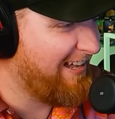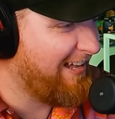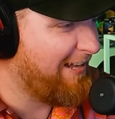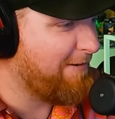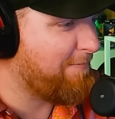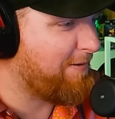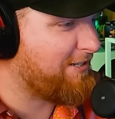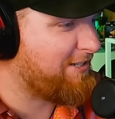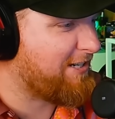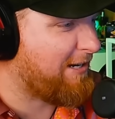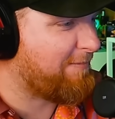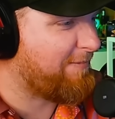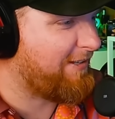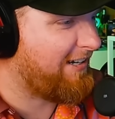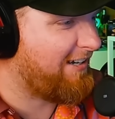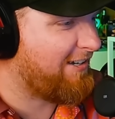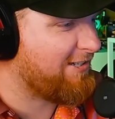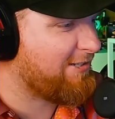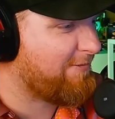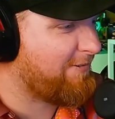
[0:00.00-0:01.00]
Be something
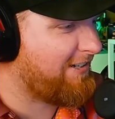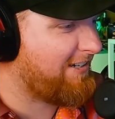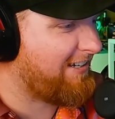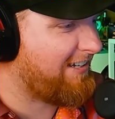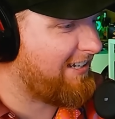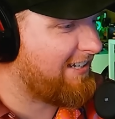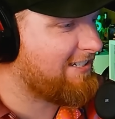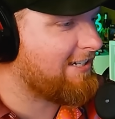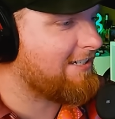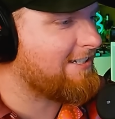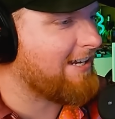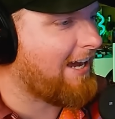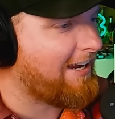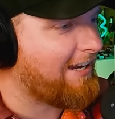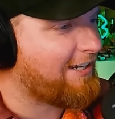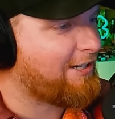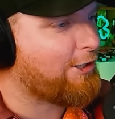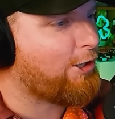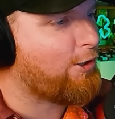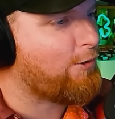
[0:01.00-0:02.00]
else, wouldn't it? It's a
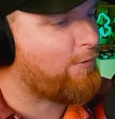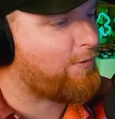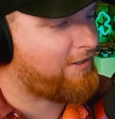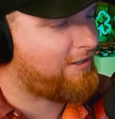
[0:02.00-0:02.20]
Diet Coke.